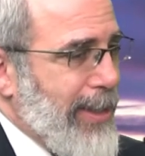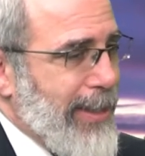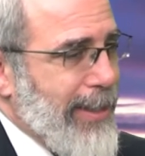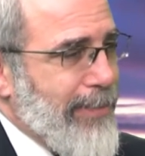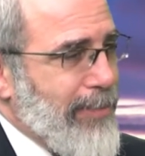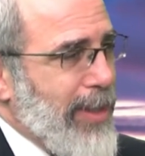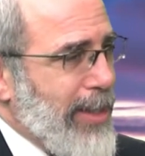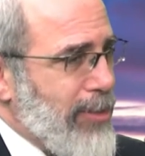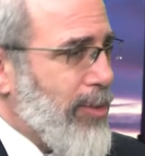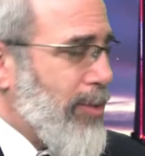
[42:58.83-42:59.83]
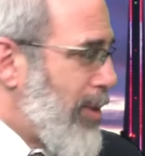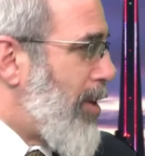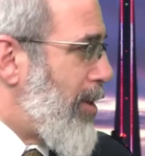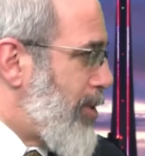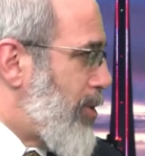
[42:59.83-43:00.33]
and Touro
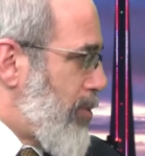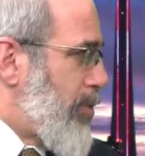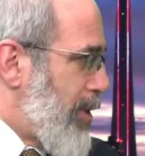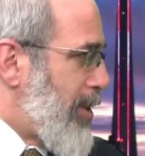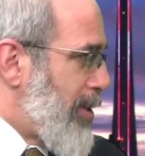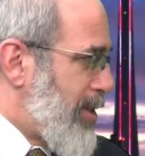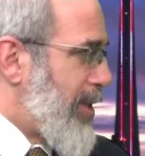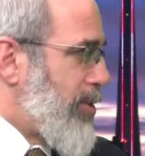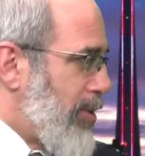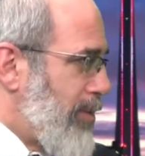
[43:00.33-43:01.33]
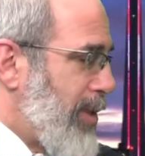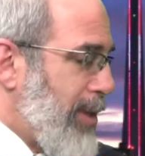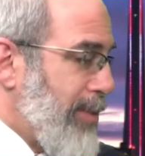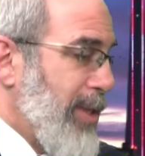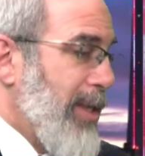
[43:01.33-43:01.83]
College is really the center
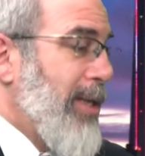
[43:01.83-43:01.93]
all.